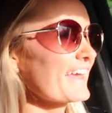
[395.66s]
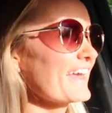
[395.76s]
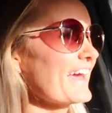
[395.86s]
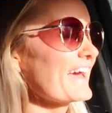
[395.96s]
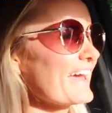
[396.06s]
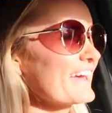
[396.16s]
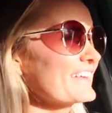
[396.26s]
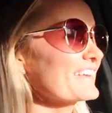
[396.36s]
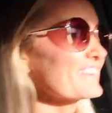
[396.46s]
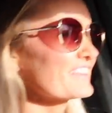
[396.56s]

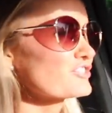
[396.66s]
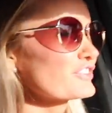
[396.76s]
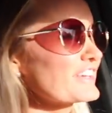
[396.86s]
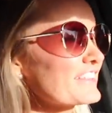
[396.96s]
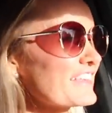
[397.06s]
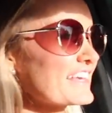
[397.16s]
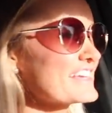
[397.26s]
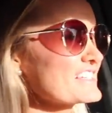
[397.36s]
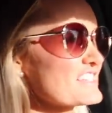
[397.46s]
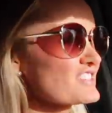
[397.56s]
And the tricky thing
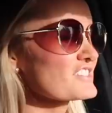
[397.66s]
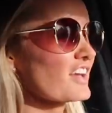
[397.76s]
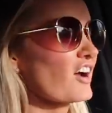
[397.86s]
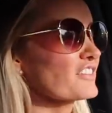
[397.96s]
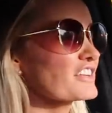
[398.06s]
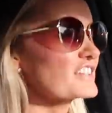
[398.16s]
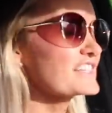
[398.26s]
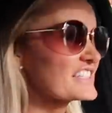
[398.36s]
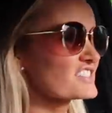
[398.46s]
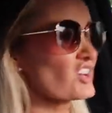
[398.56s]
is our little
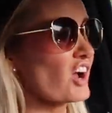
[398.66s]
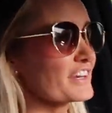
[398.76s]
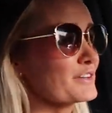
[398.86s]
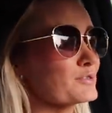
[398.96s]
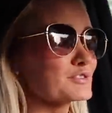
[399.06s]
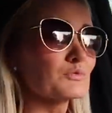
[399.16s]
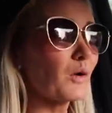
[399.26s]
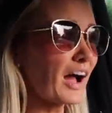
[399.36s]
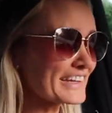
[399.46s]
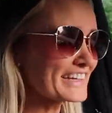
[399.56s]
niece Scotty, who's
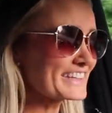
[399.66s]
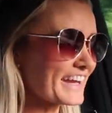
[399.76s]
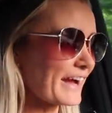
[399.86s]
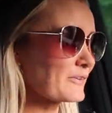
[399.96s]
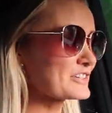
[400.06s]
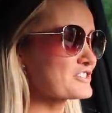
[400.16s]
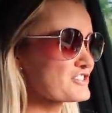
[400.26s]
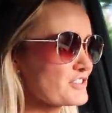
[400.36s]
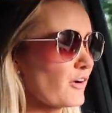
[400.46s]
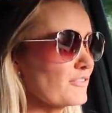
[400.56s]
walking now, which is
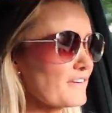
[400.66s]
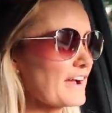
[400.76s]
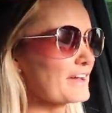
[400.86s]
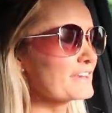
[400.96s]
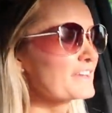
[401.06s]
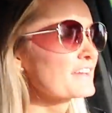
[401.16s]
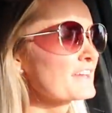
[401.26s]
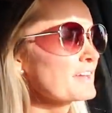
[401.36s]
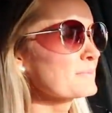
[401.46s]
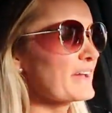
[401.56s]
so fun.
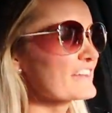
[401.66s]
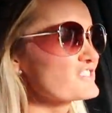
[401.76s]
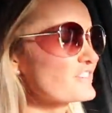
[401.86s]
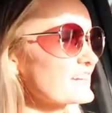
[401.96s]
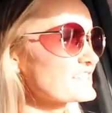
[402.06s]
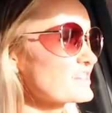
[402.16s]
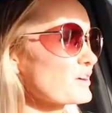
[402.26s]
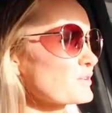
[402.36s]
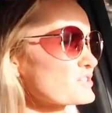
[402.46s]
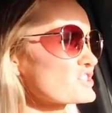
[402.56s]
But as you guys
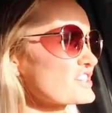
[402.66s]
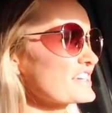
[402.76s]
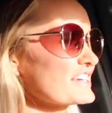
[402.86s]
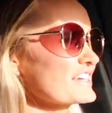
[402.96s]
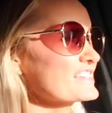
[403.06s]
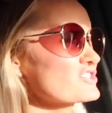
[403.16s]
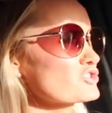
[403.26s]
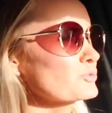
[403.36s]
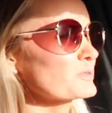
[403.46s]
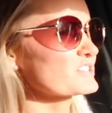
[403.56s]
know, she is
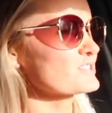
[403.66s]
super